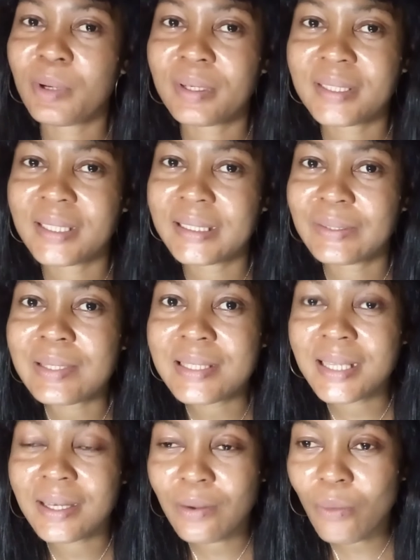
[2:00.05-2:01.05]
but it
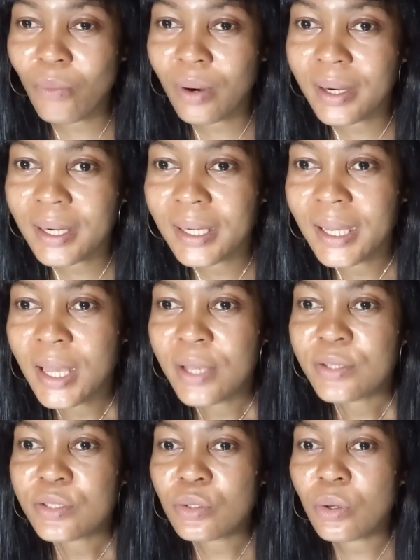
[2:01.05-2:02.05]
just did not work.
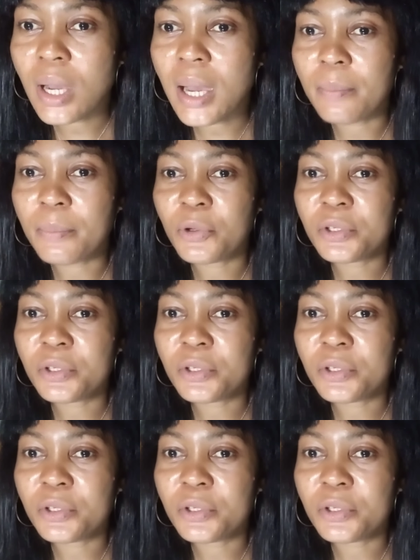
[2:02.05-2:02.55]
So I'm